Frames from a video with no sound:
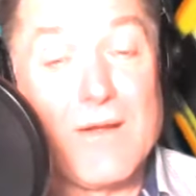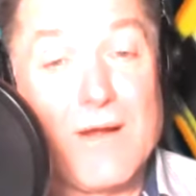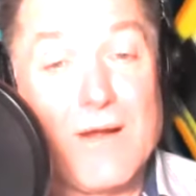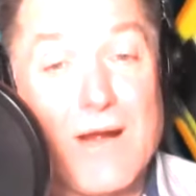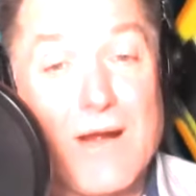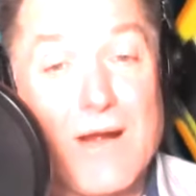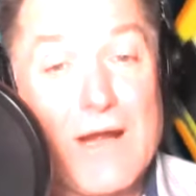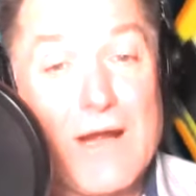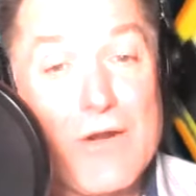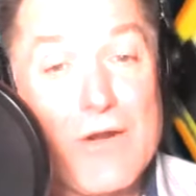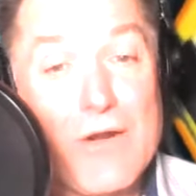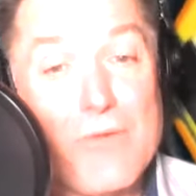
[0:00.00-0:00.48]

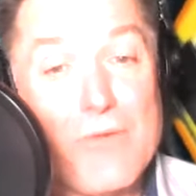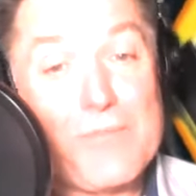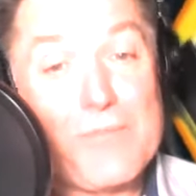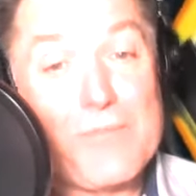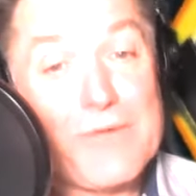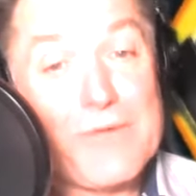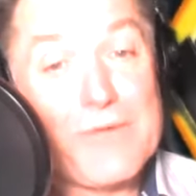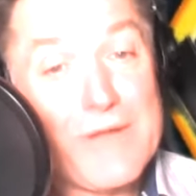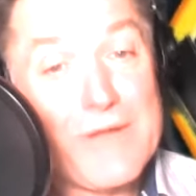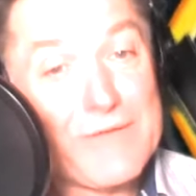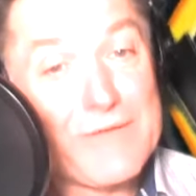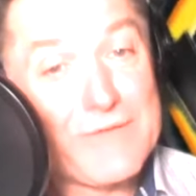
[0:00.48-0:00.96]
I hope you
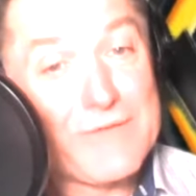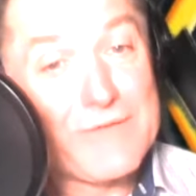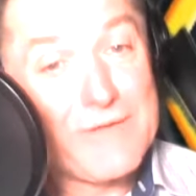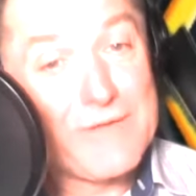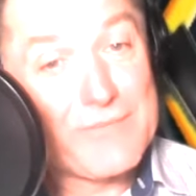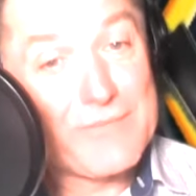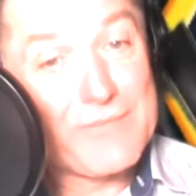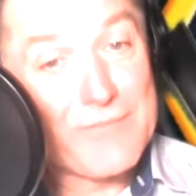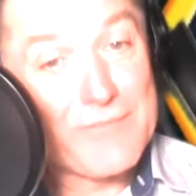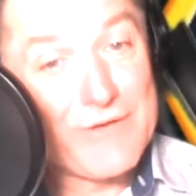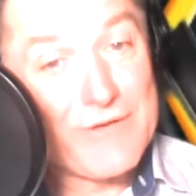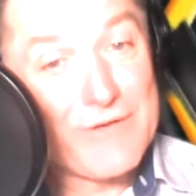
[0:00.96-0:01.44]
get the
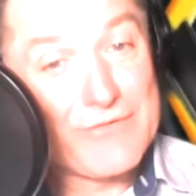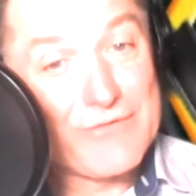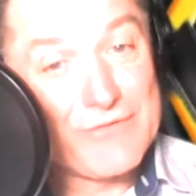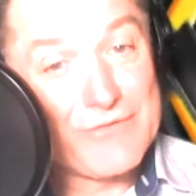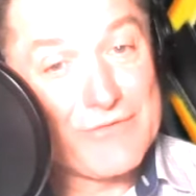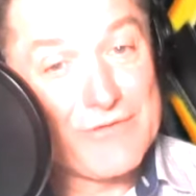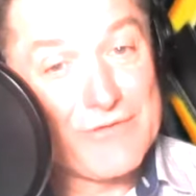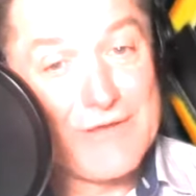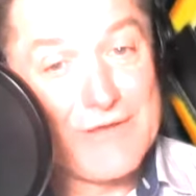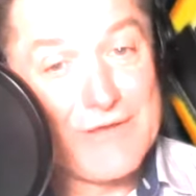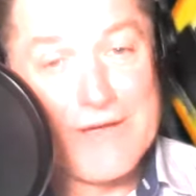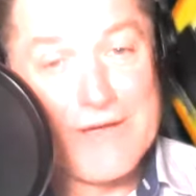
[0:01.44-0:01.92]
impression
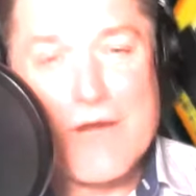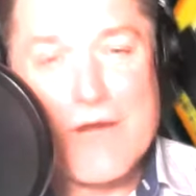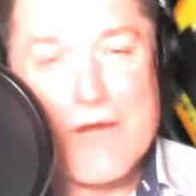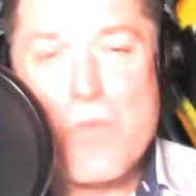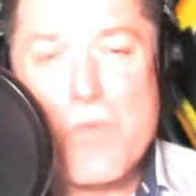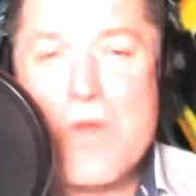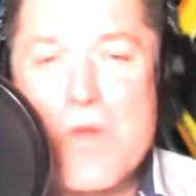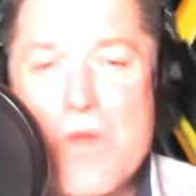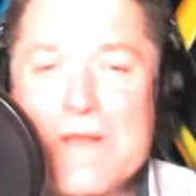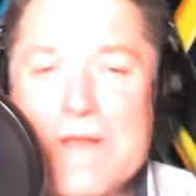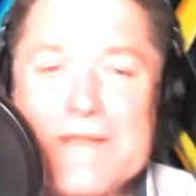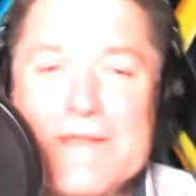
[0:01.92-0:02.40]
tonight. I
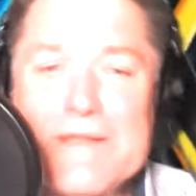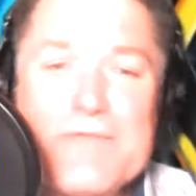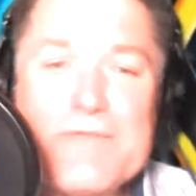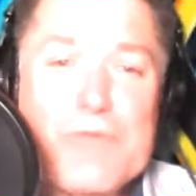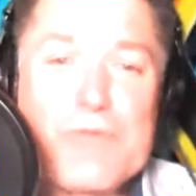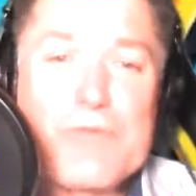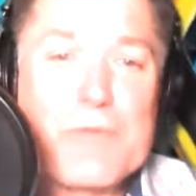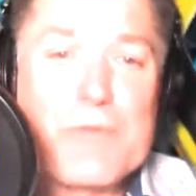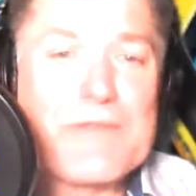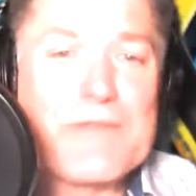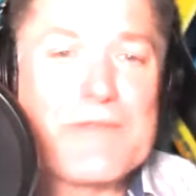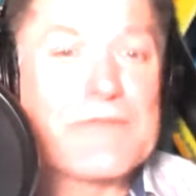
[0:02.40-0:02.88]
want to leave
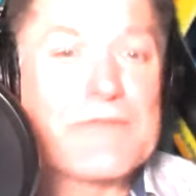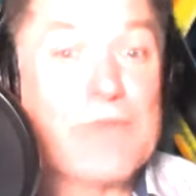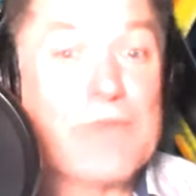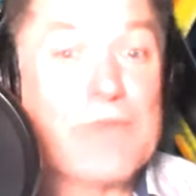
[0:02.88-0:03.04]
you with this